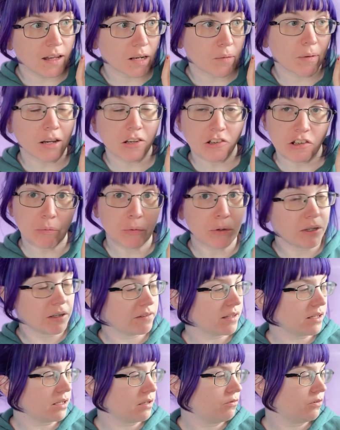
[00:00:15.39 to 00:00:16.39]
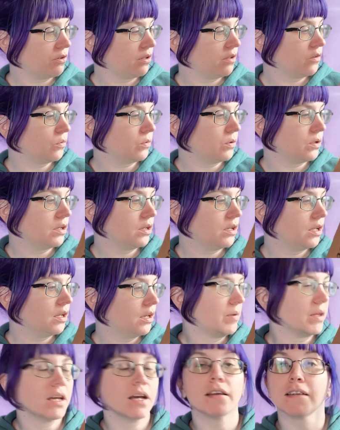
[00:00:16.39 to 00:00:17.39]
I'm actually pretty excited for this one
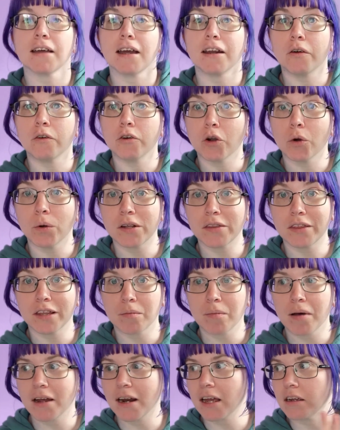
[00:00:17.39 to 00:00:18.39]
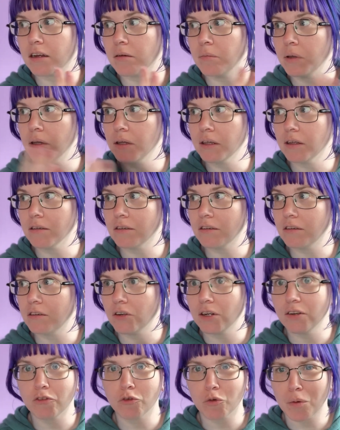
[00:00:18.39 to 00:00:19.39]
because I don't know anything about it. I completely
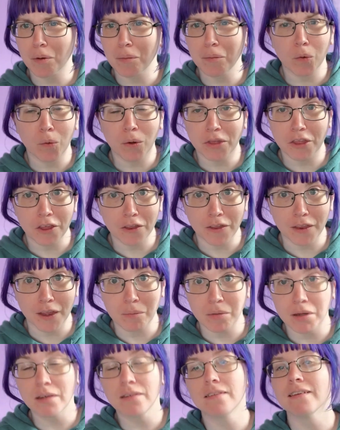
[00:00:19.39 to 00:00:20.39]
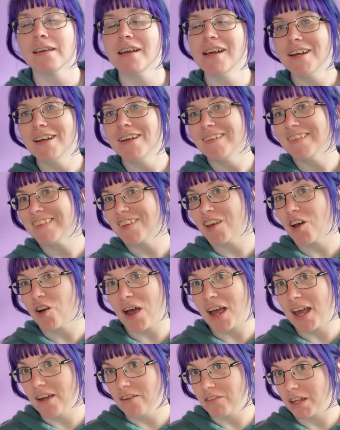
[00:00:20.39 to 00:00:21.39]
don't even remember what the theme is, so
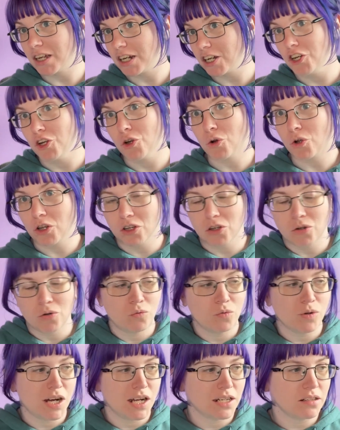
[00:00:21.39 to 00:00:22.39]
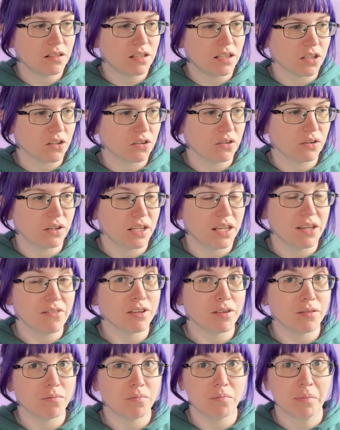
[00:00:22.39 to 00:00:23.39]
I have like no clue what it could
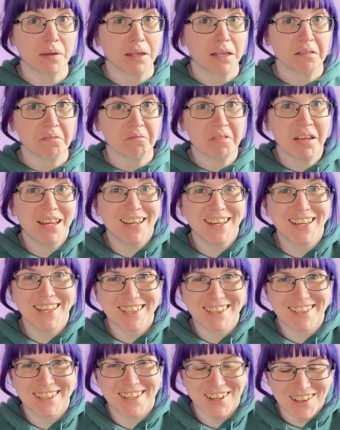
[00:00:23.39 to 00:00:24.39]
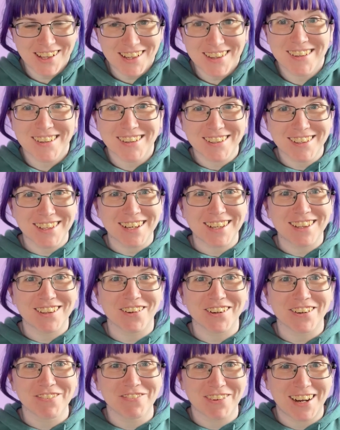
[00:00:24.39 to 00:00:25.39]
even be. So let's just get into
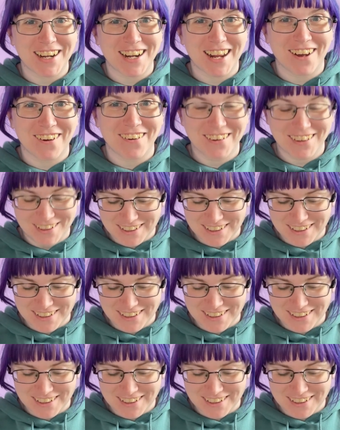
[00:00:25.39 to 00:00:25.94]
it and find out.